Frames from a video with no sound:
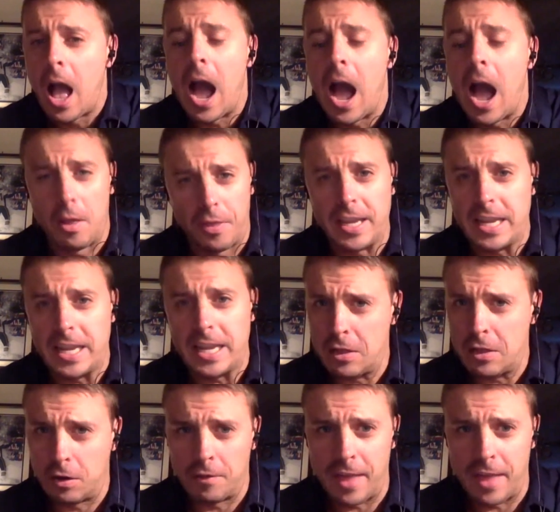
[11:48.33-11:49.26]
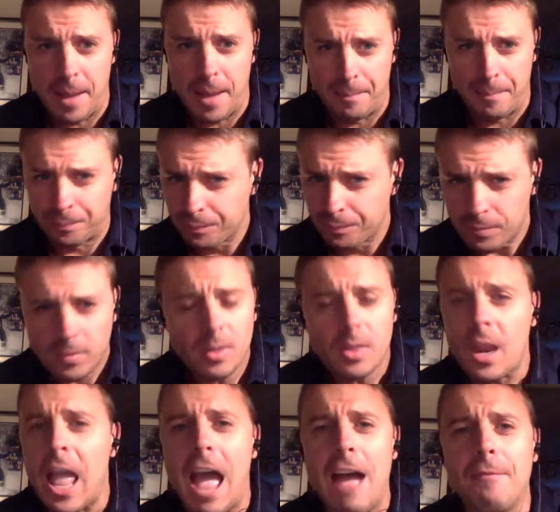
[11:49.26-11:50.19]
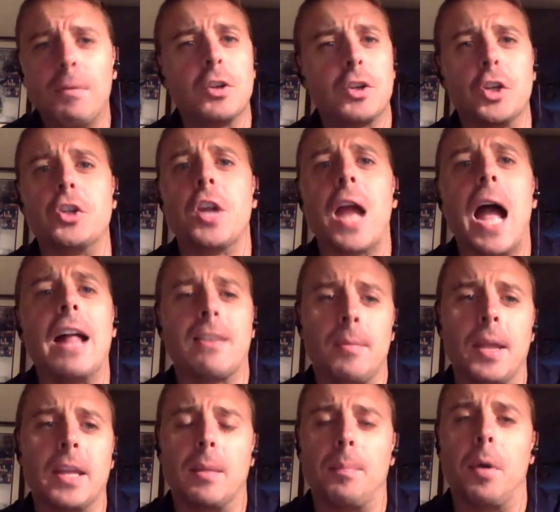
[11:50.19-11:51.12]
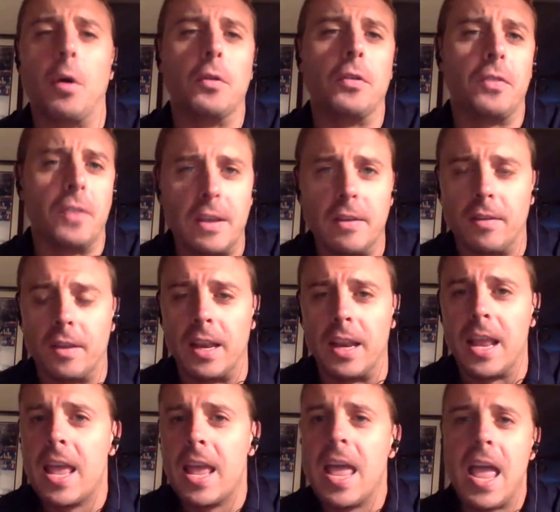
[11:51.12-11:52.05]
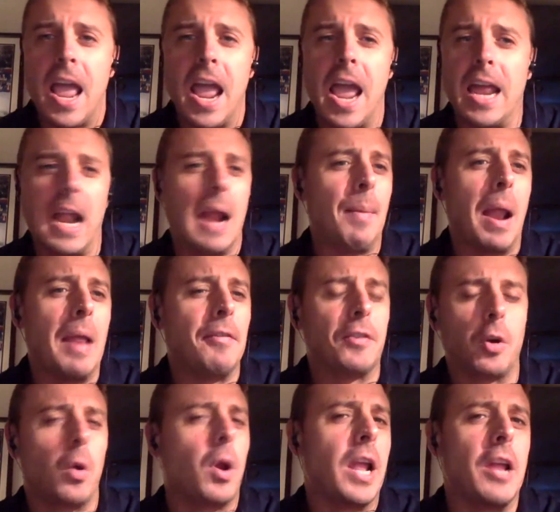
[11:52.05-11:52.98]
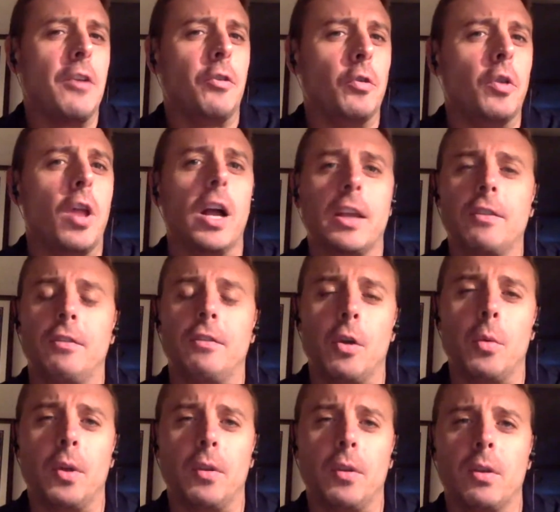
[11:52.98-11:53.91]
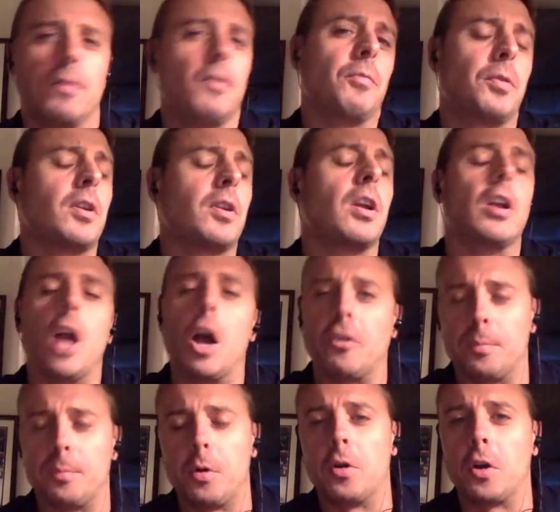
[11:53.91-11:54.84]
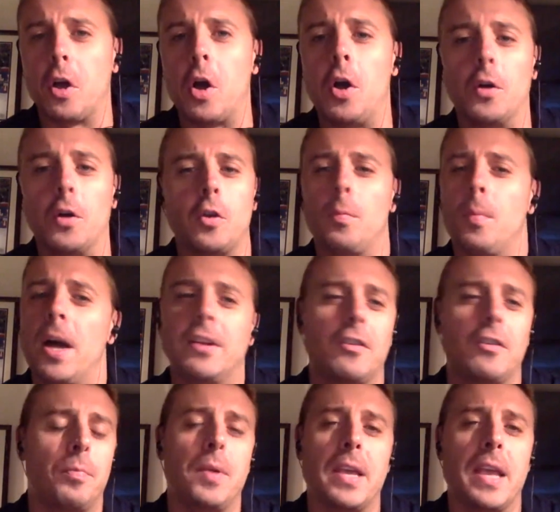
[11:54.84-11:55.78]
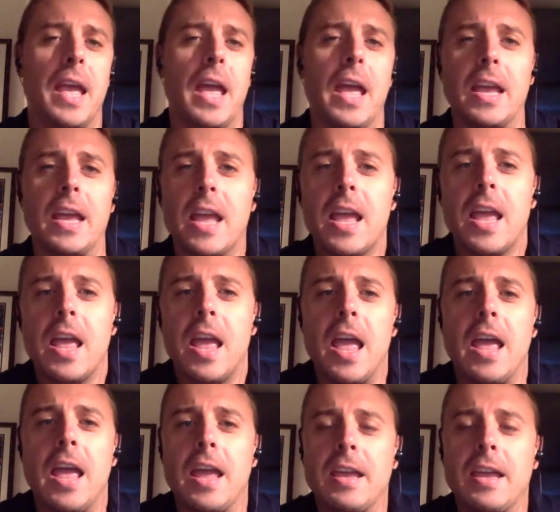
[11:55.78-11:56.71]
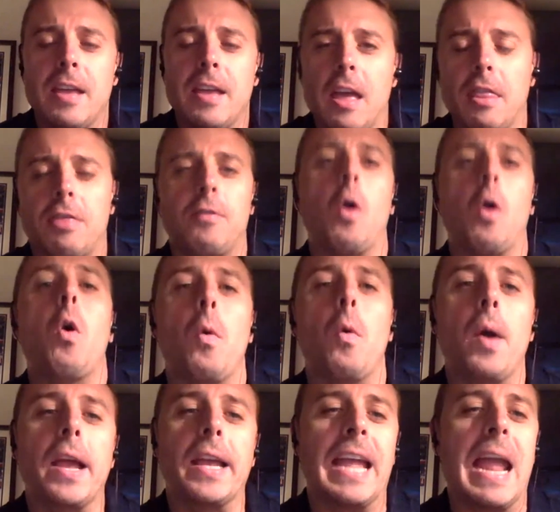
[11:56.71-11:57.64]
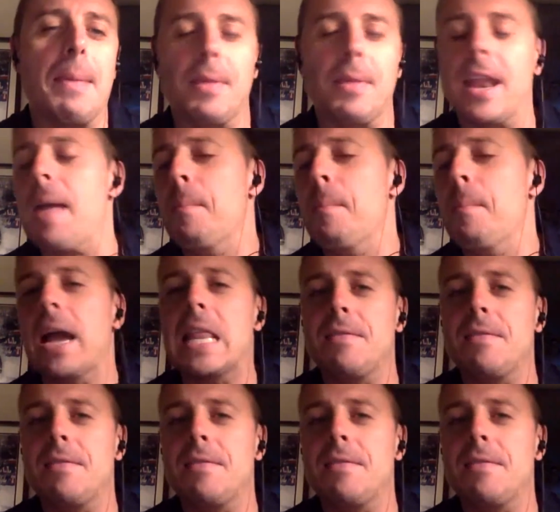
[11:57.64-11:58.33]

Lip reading: I don't think either of them have much a shot to make the postseason, and I'm not even sure what Andrew Luck is doing in terms of concussion protocol. So it might just be a throwaway game that I might